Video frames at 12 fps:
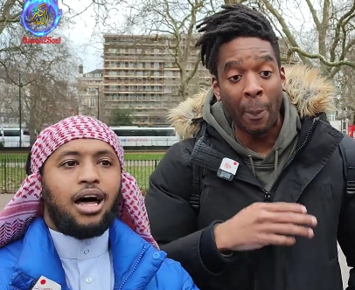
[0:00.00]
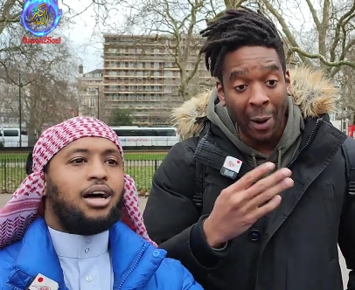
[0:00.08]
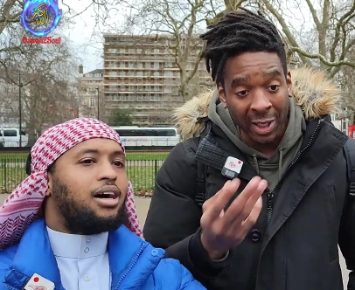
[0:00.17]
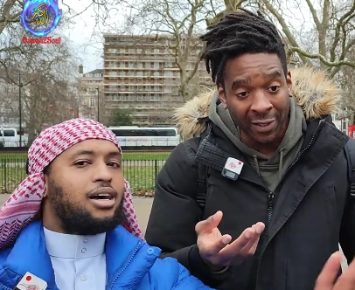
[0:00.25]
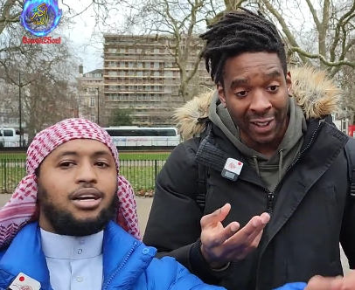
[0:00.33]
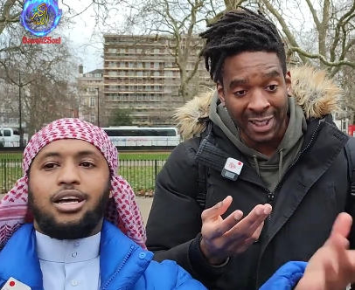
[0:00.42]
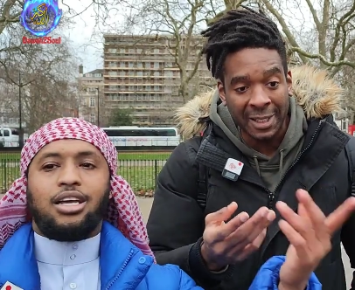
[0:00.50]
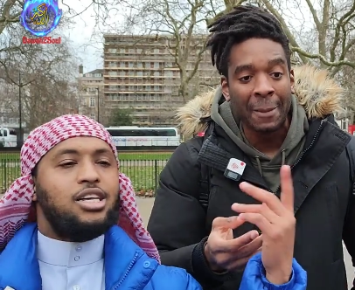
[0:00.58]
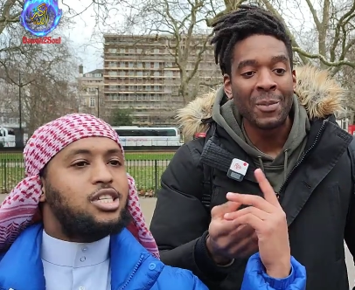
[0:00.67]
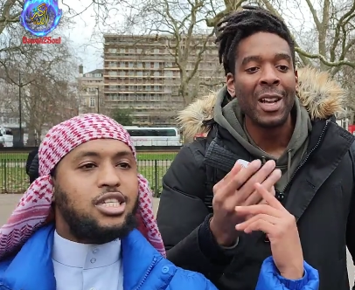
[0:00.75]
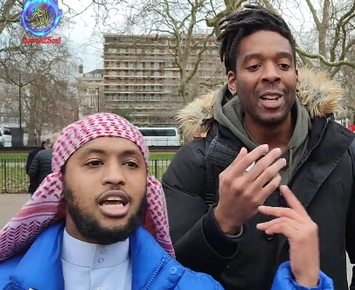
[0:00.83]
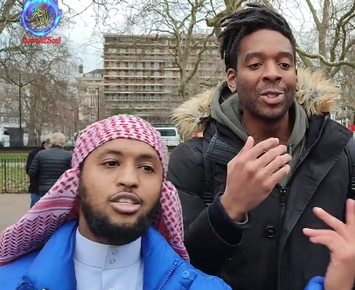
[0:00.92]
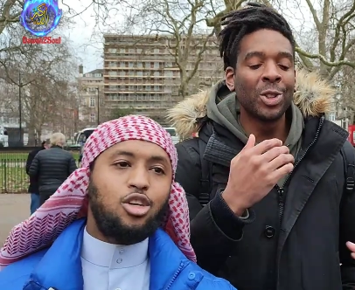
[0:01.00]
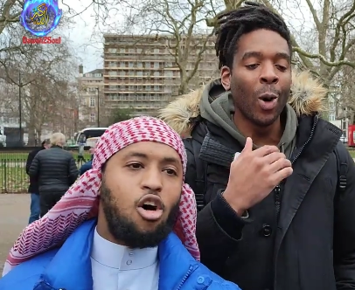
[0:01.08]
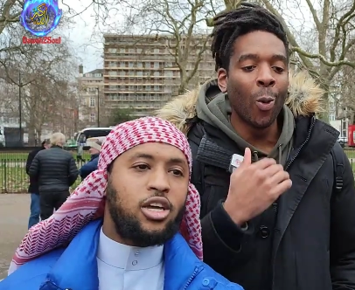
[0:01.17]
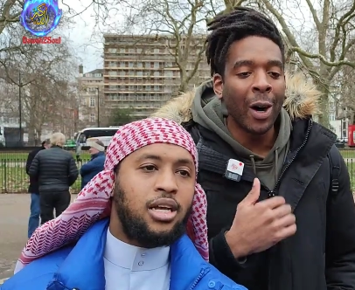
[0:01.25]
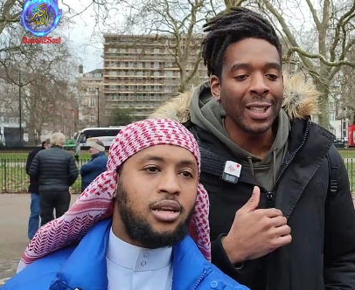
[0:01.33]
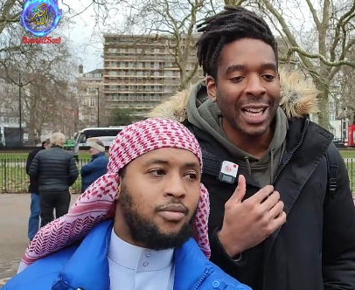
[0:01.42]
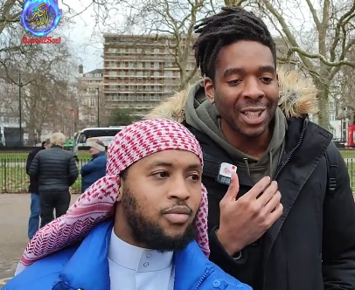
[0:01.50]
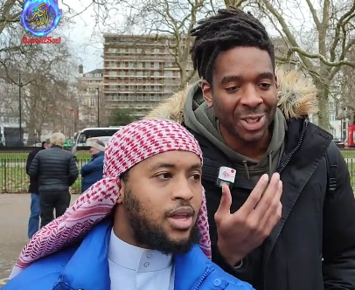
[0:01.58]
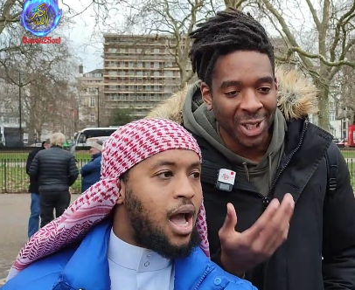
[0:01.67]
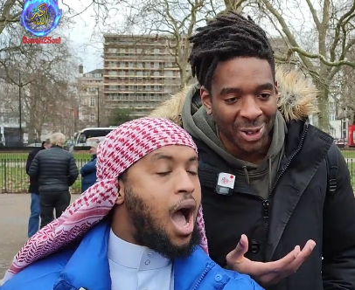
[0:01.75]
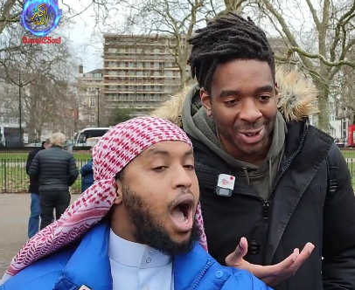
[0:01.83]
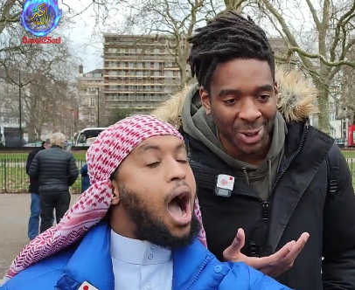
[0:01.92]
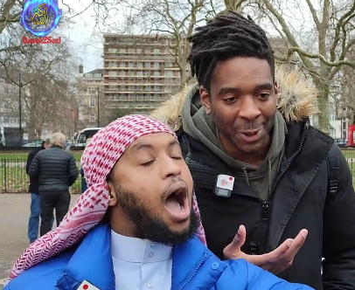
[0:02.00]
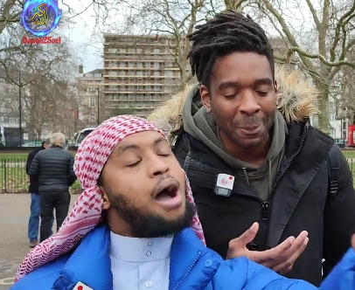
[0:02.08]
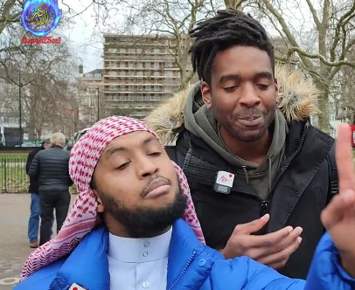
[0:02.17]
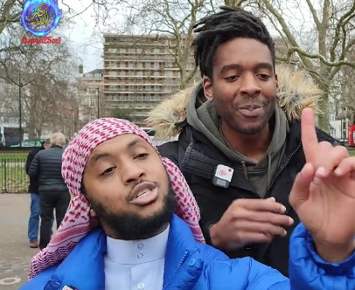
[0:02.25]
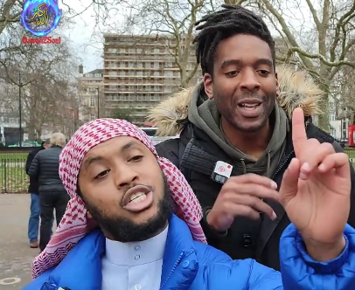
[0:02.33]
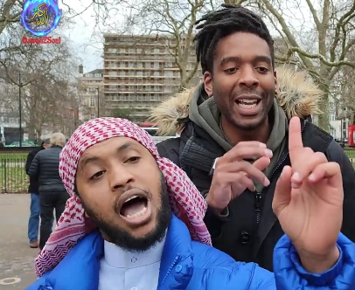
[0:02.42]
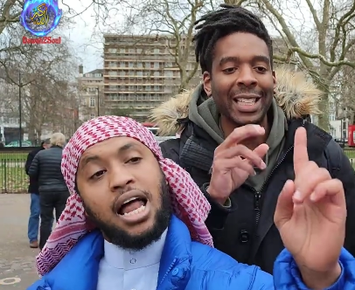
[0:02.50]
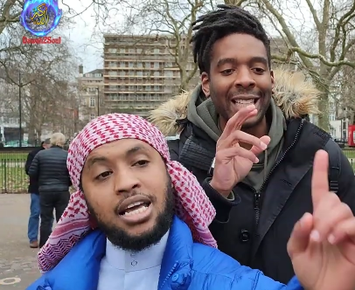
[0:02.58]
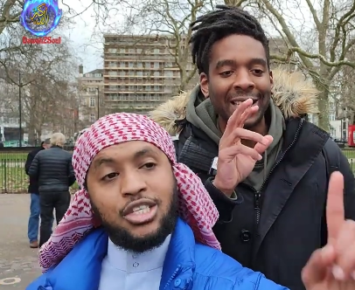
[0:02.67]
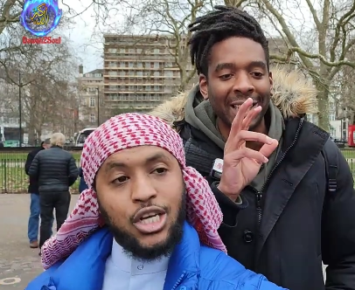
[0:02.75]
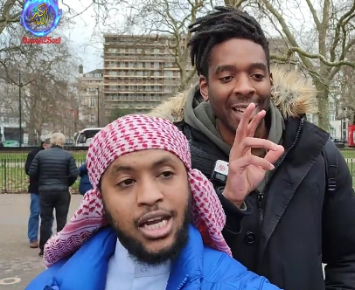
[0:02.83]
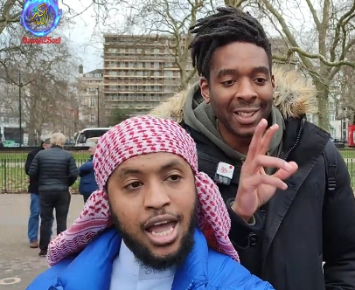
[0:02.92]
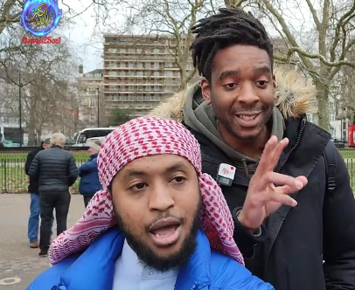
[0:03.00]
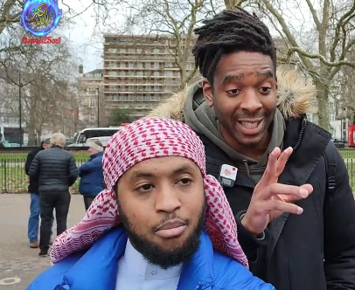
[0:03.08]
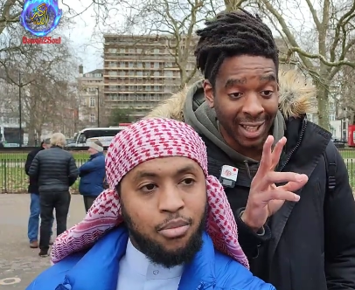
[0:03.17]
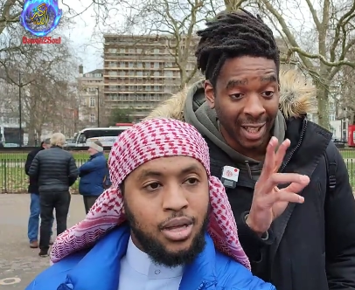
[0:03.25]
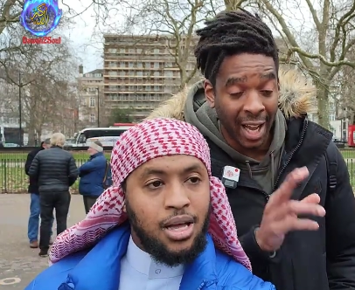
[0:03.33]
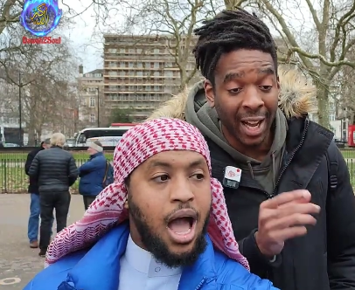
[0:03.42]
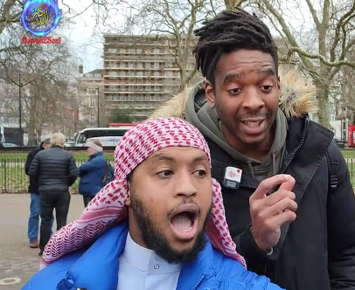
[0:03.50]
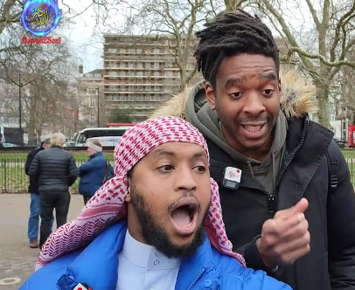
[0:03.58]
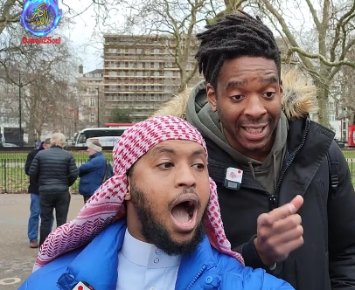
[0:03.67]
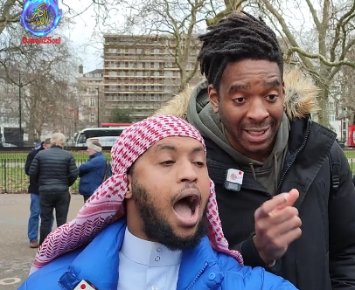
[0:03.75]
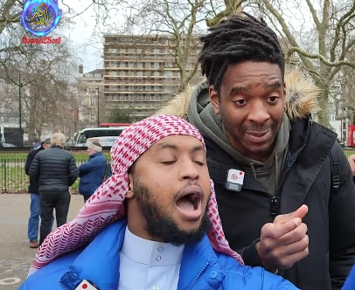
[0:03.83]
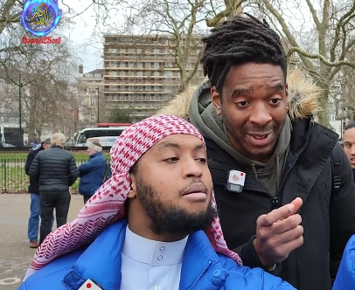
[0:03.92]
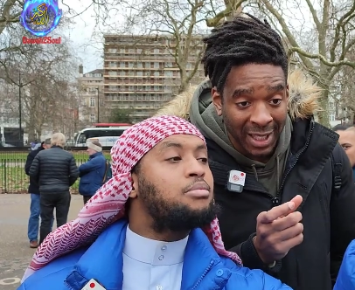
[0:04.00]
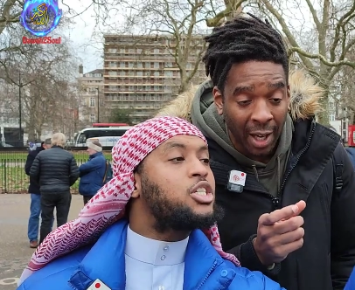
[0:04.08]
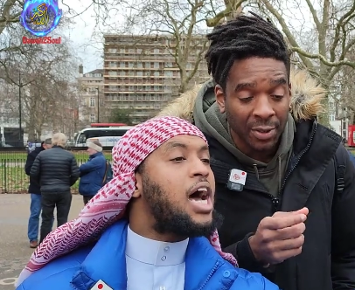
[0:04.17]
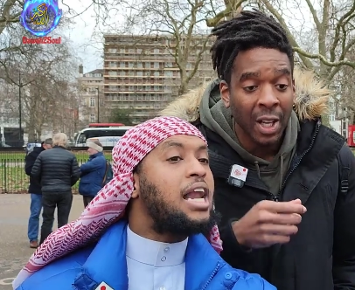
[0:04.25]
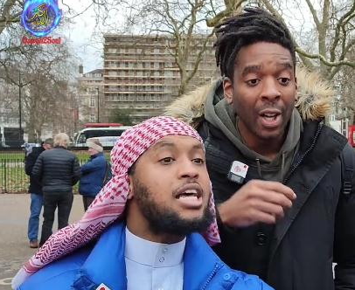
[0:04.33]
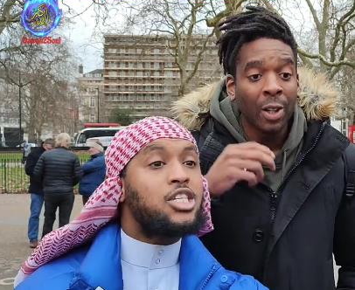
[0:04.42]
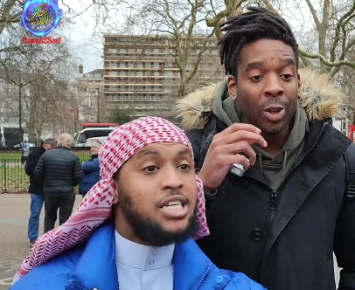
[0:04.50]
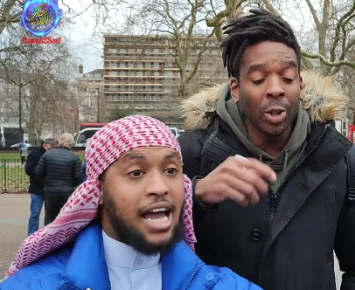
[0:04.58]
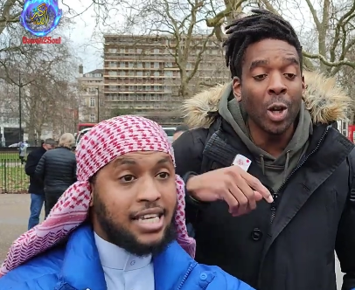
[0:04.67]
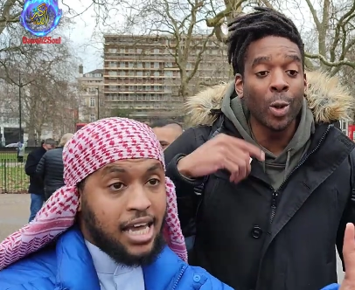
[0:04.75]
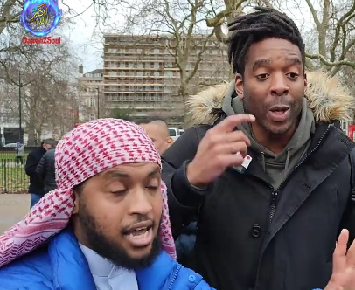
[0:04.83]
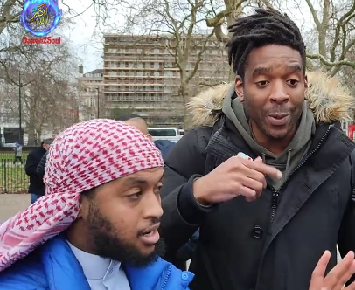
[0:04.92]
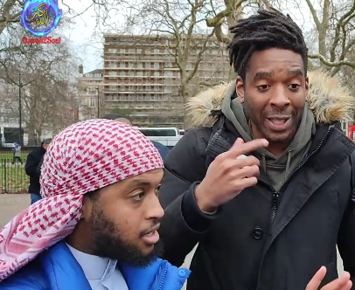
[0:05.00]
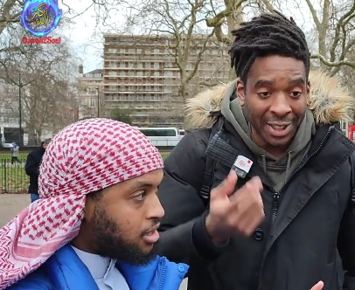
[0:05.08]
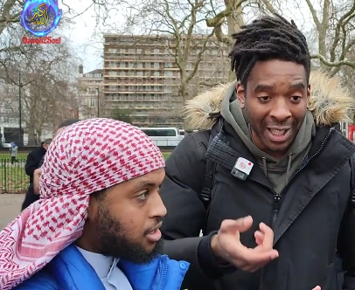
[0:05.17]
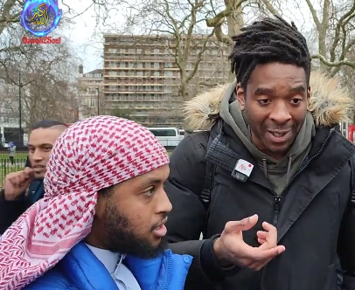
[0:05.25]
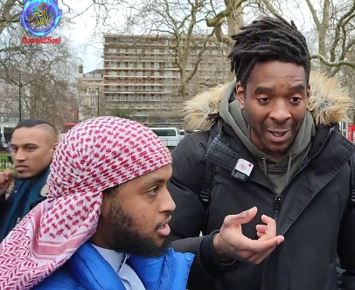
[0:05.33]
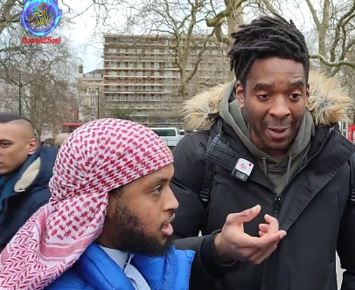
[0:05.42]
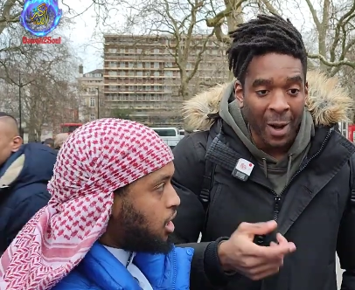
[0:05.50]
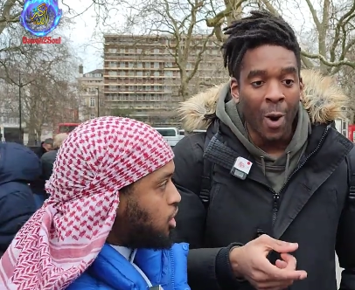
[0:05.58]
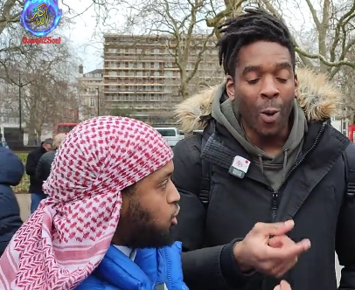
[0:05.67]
Speaker 1: for both of us. He's still talking. So what that shows you is that the hadith themselves don't agree with each other.